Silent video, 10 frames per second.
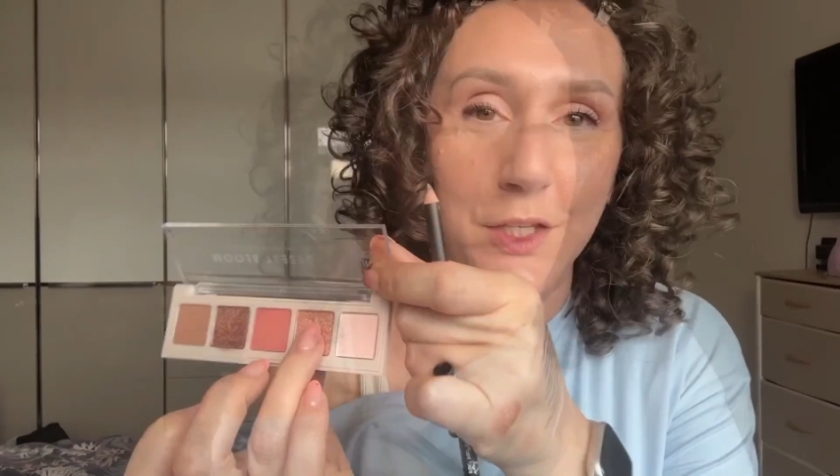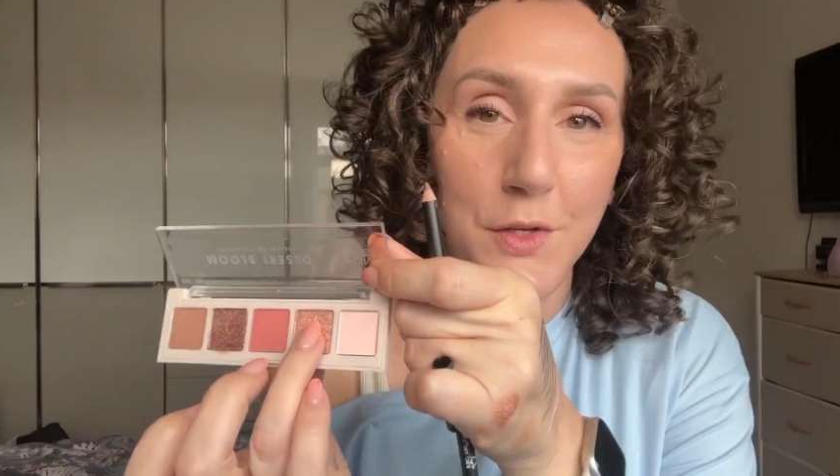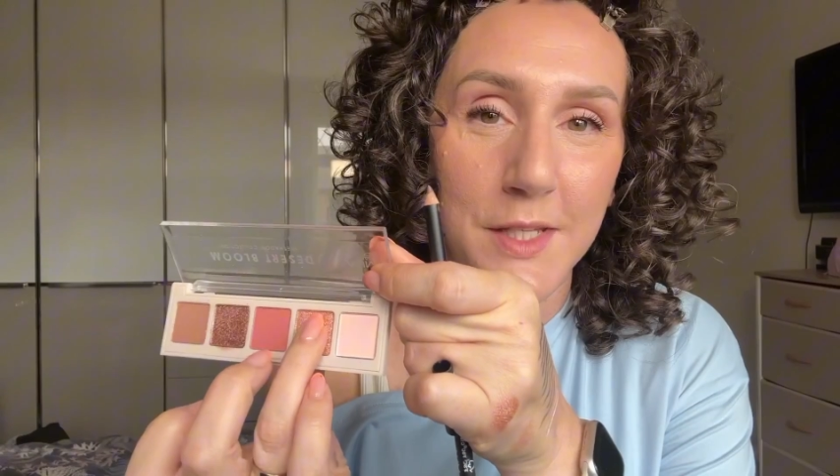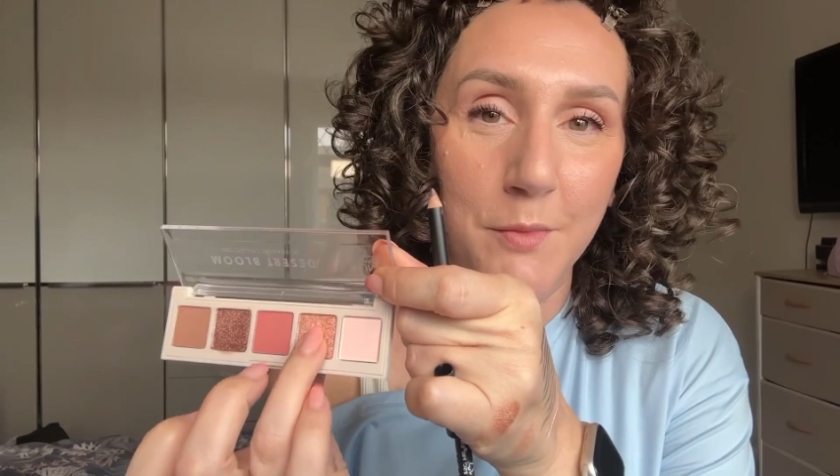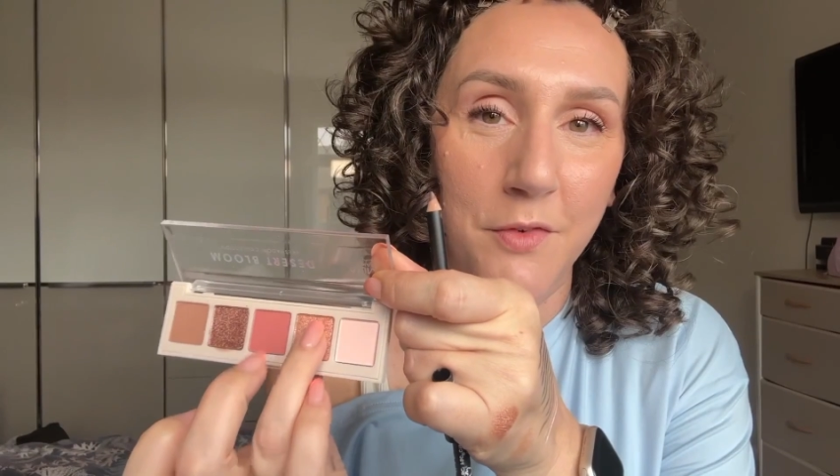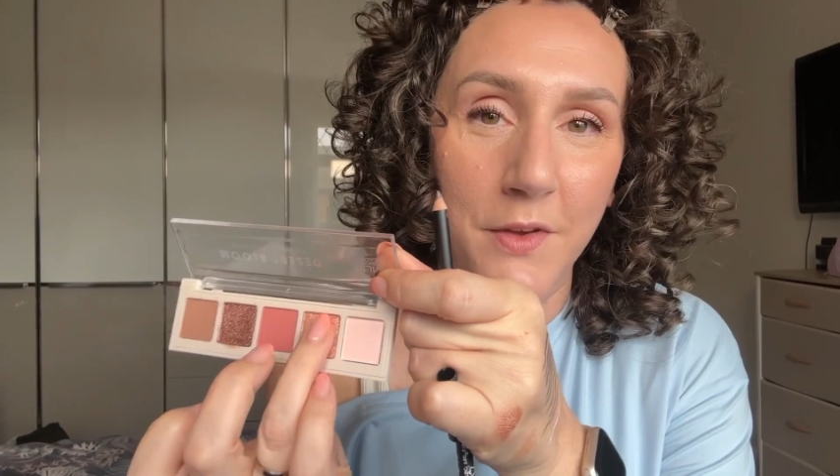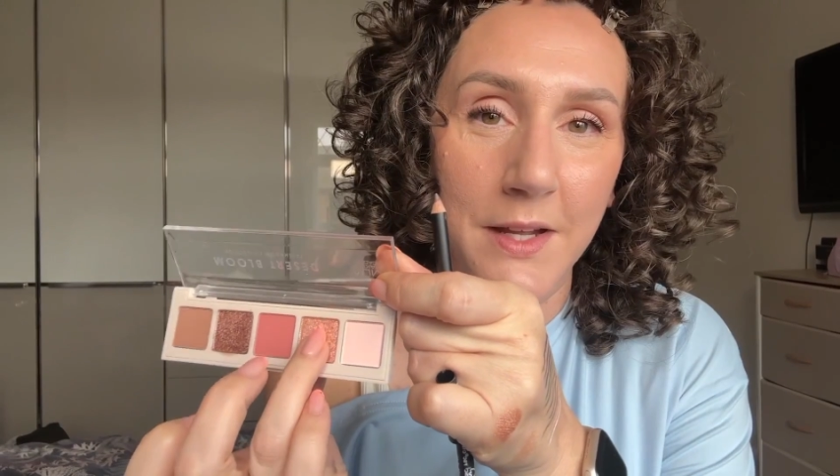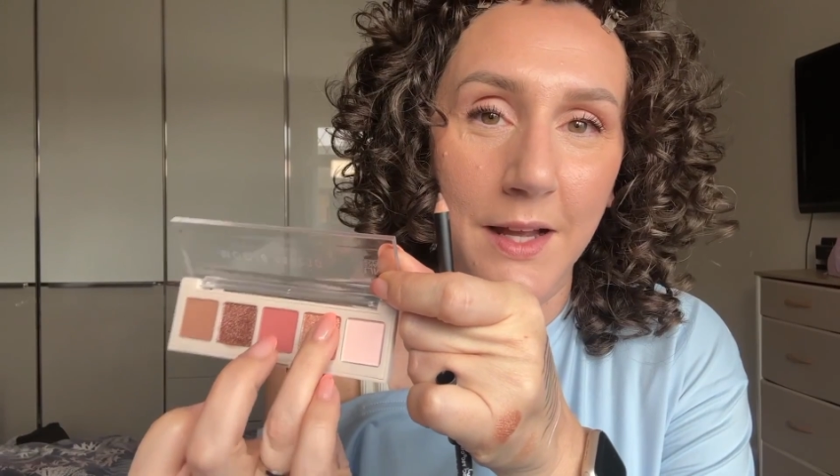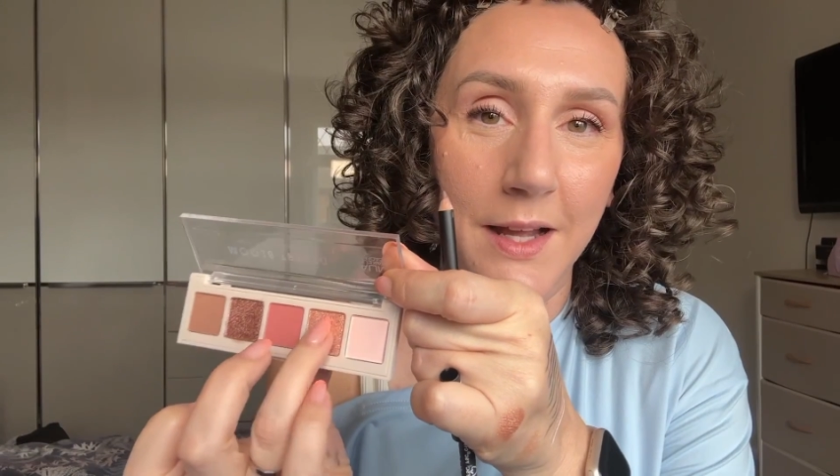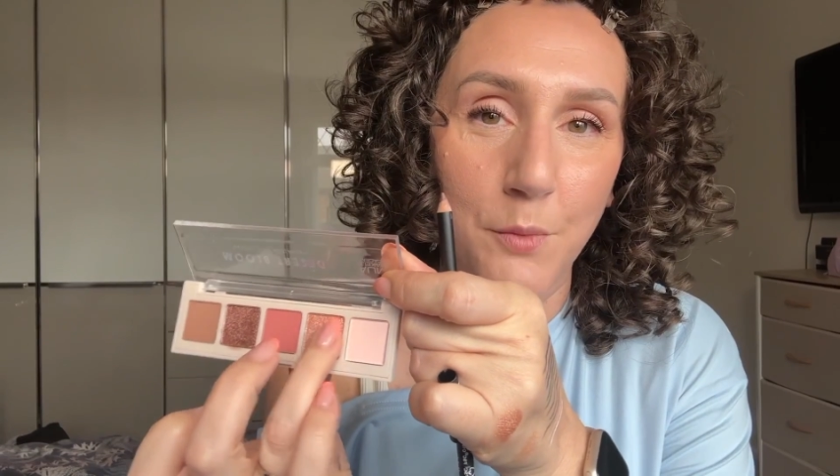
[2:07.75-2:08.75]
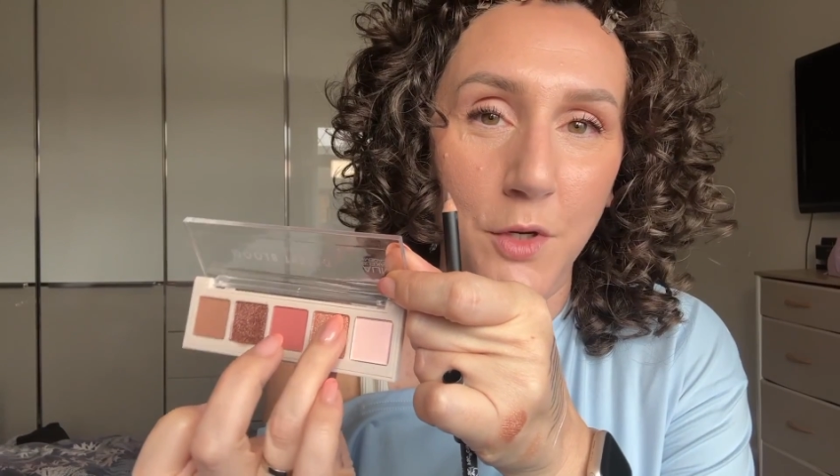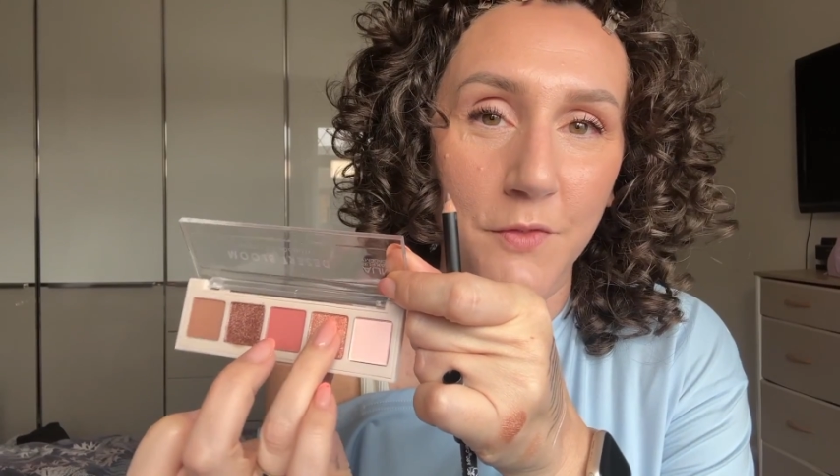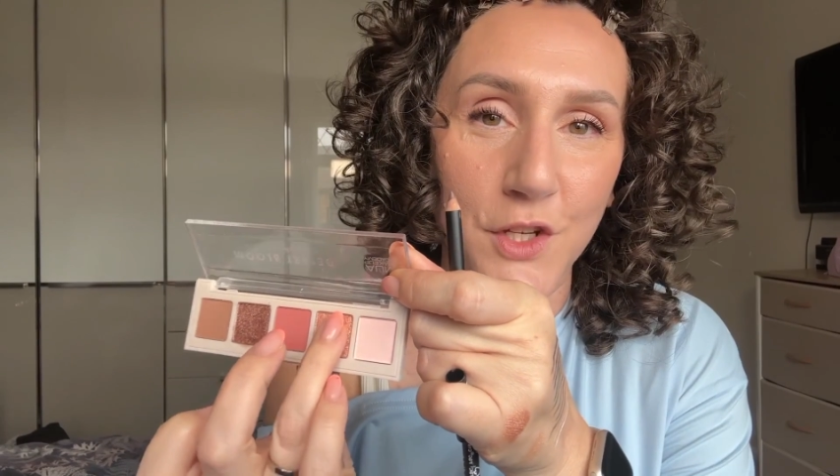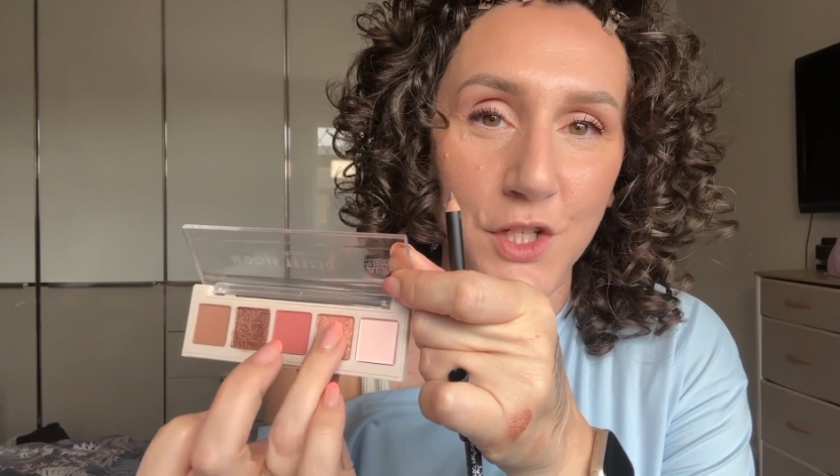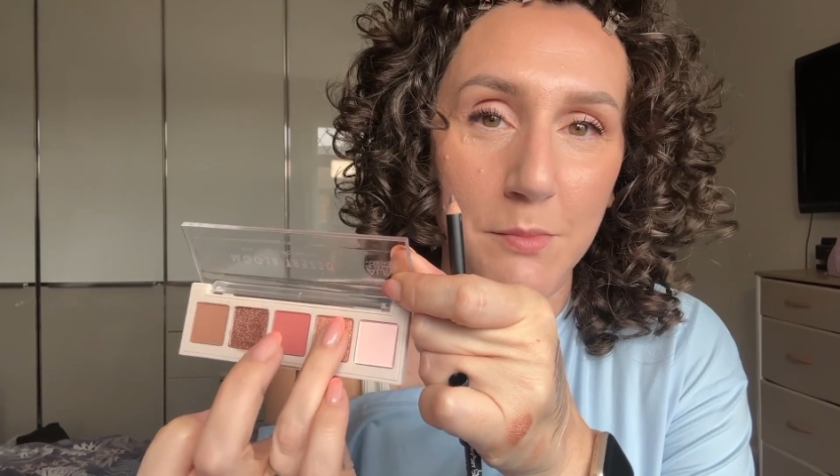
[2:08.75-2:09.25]
Using my finger in one of
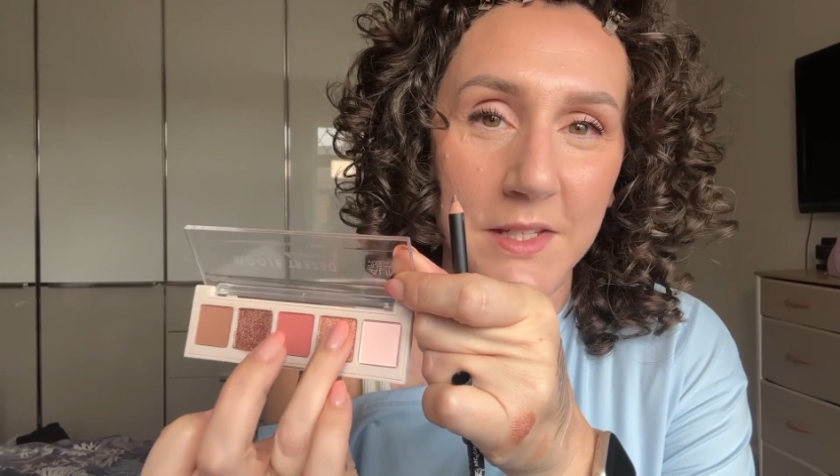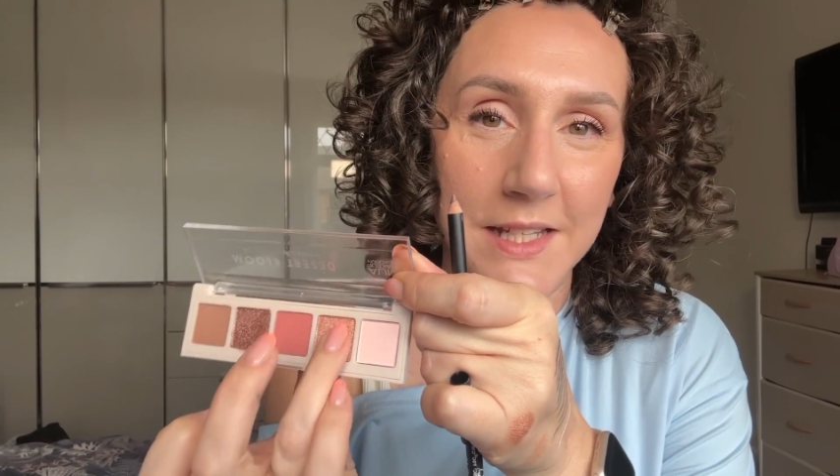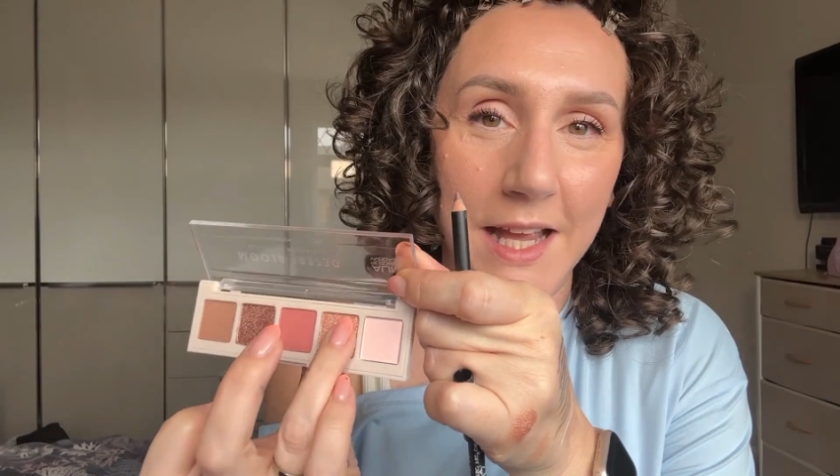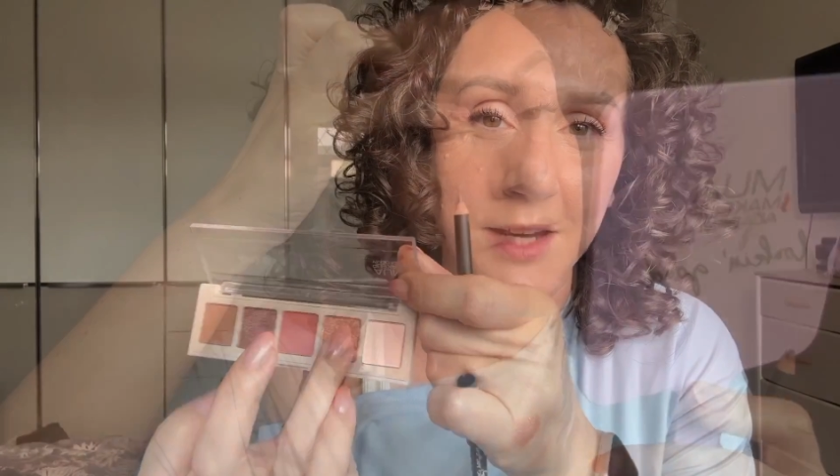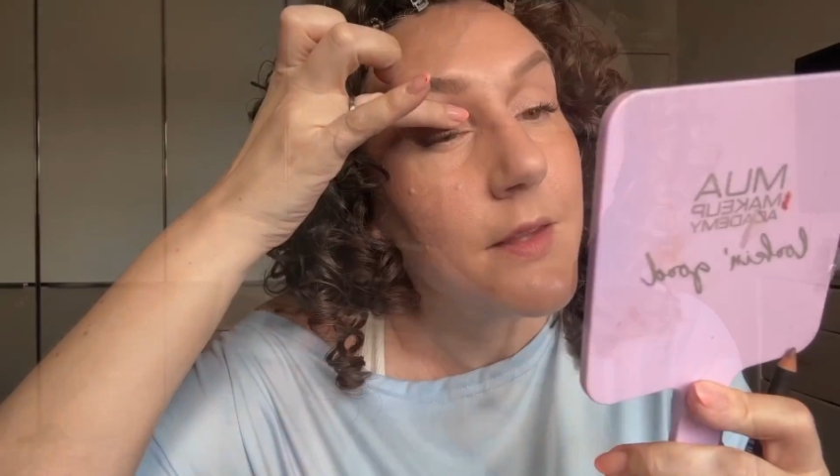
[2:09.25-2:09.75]
the shimmers again.